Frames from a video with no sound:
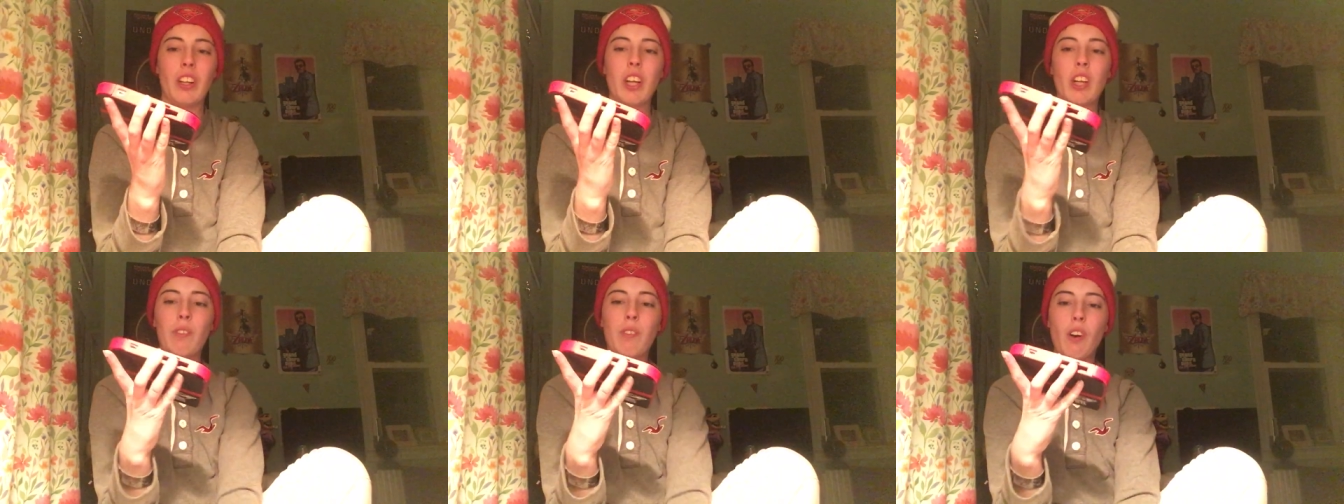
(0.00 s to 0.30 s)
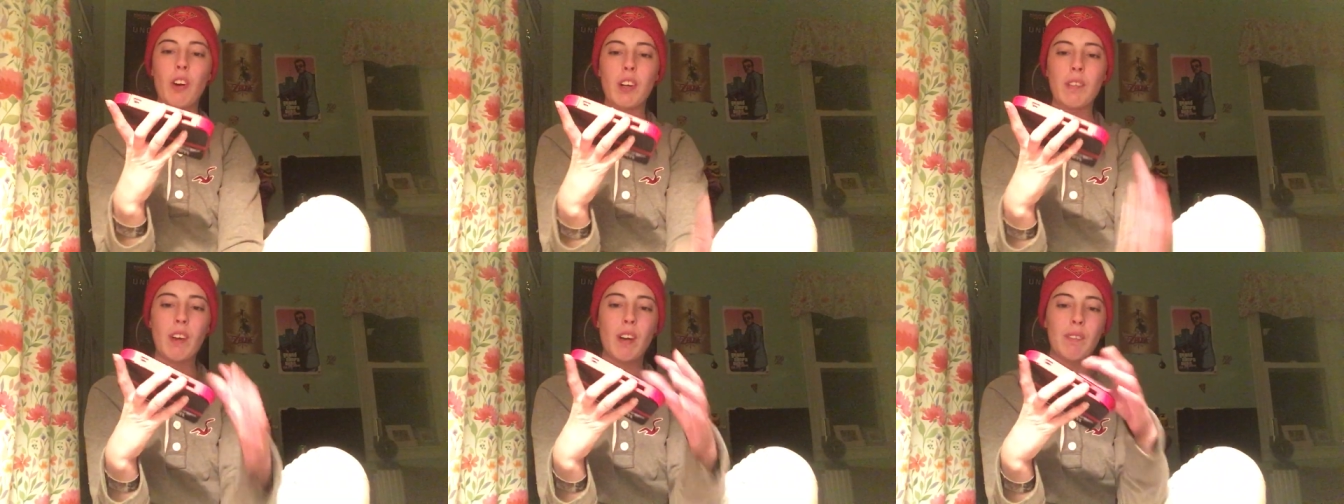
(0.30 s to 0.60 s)
good as
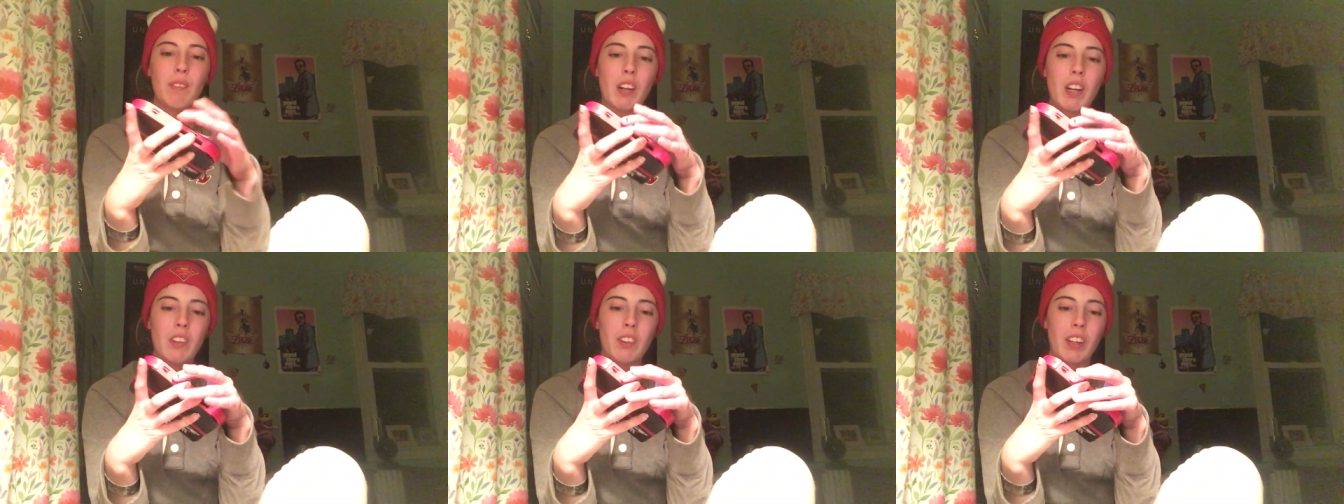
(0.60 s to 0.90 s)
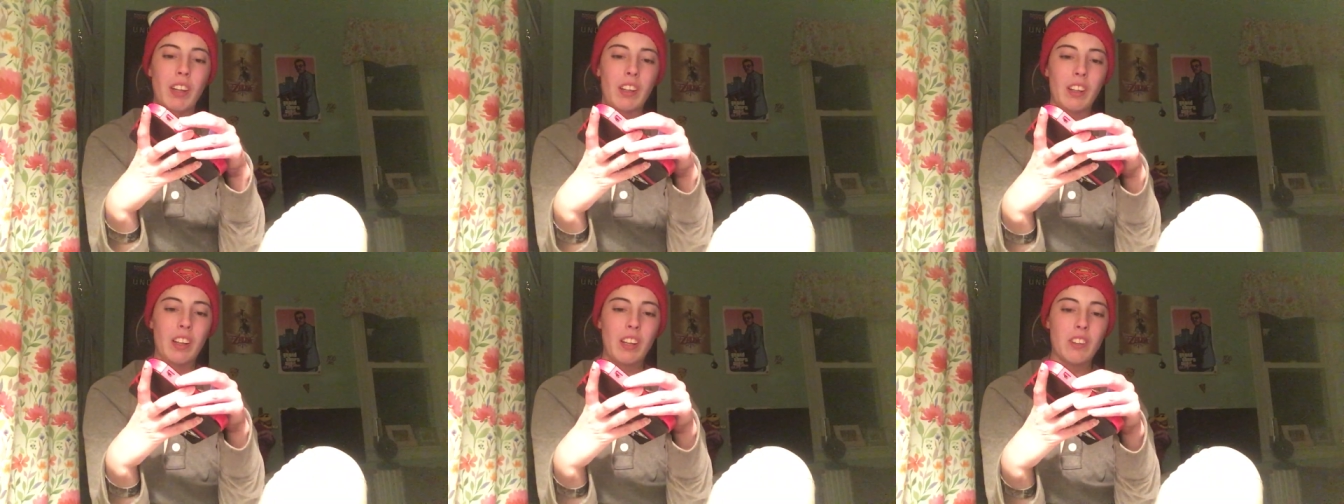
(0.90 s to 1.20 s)
Pokemon, but
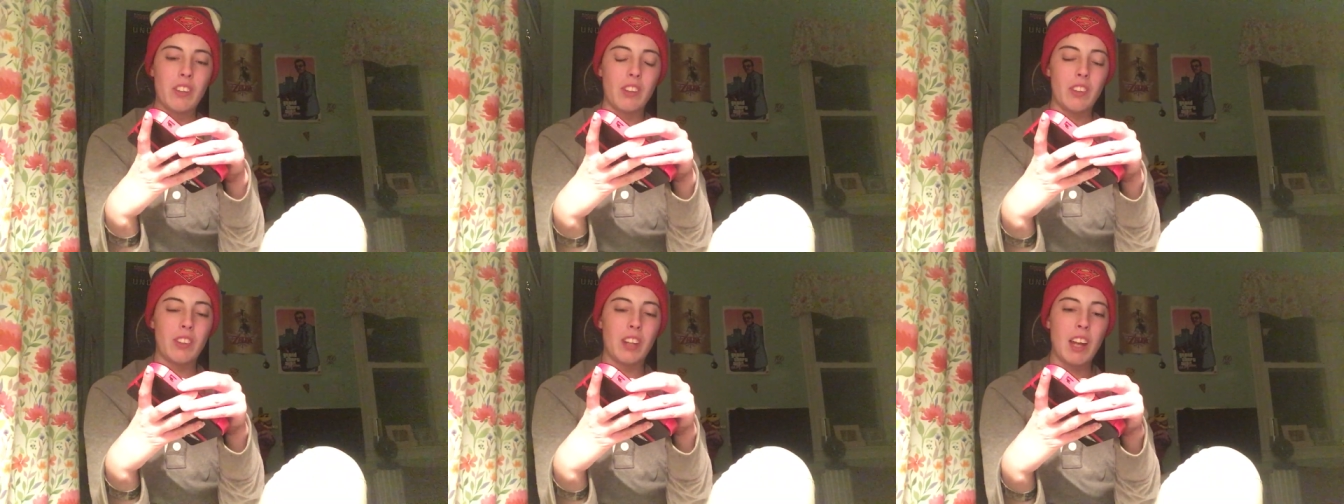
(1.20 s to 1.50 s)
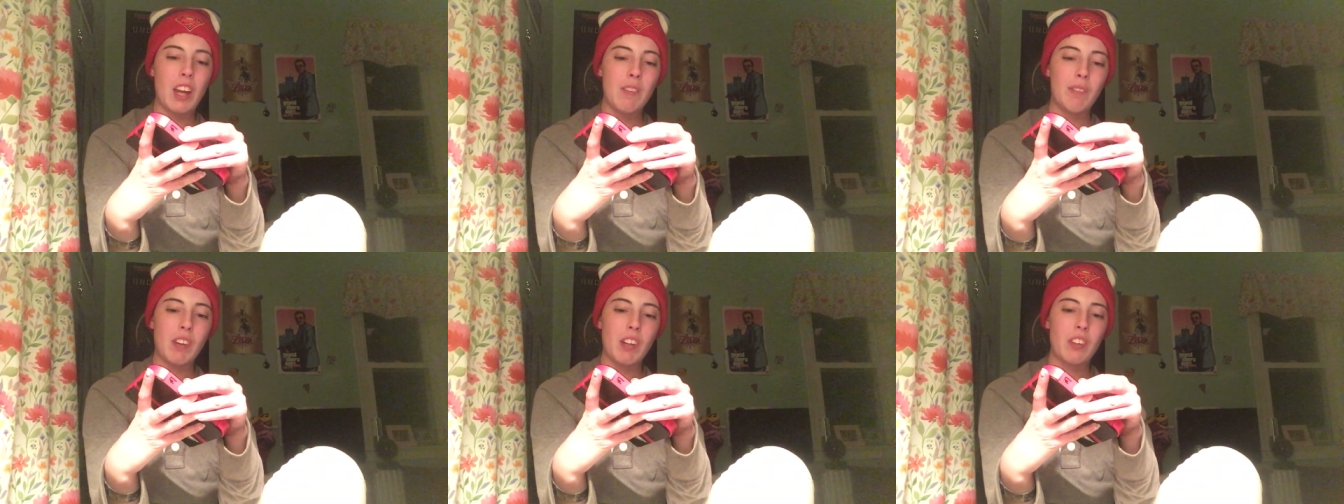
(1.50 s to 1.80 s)
it's like it's the
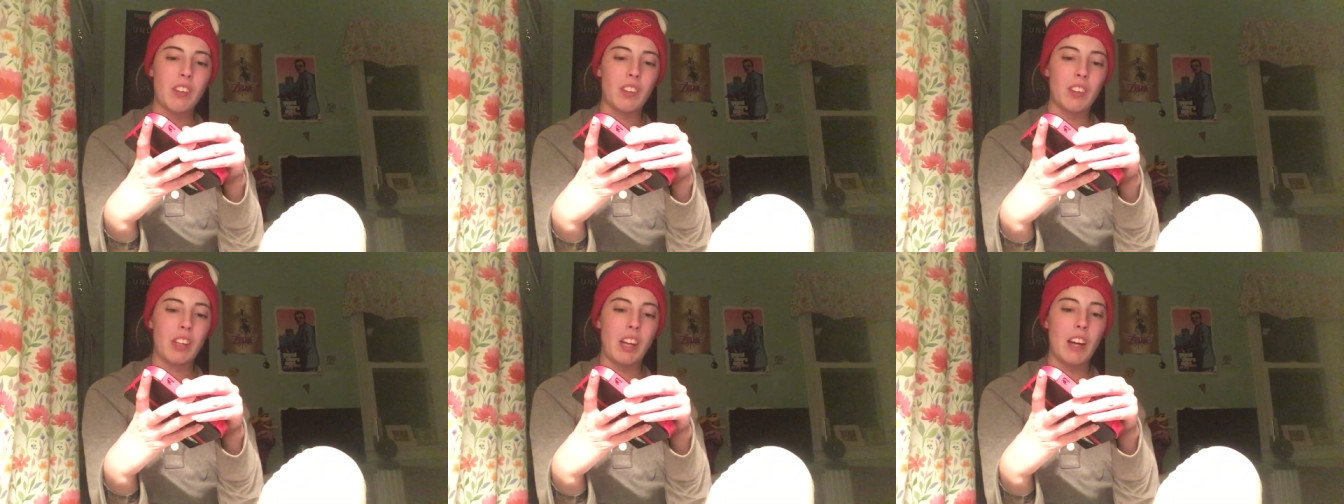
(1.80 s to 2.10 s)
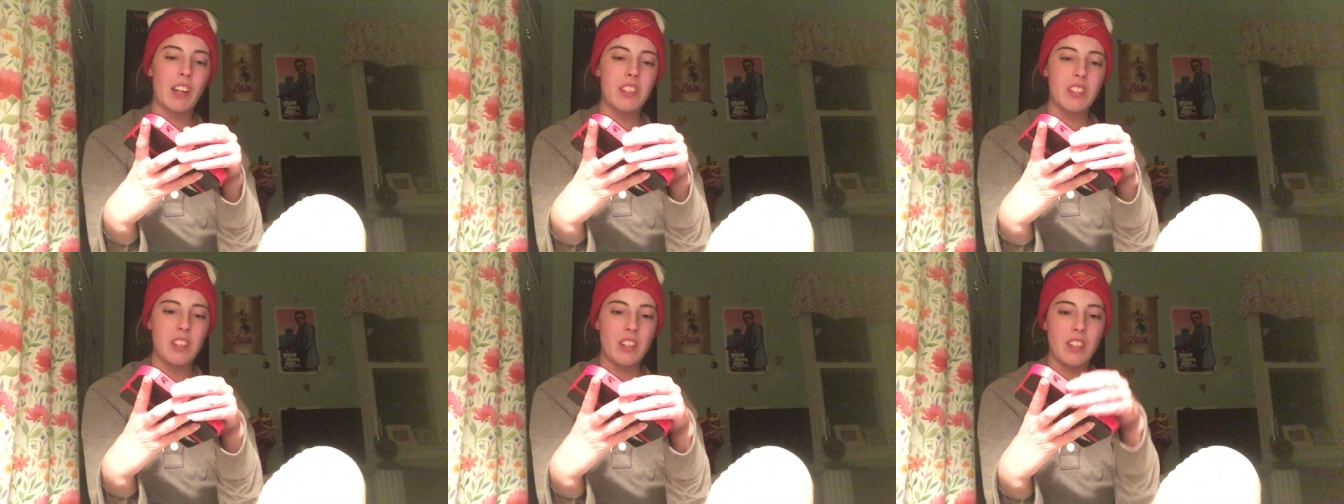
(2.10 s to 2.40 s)
same, but it's,
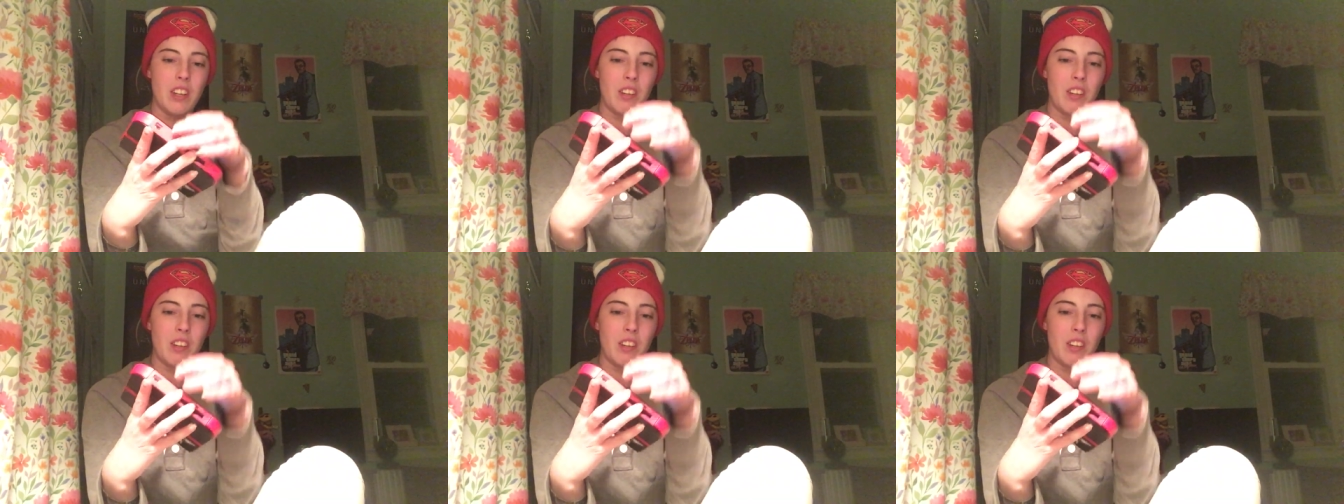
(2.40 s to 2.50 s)
yeah, it's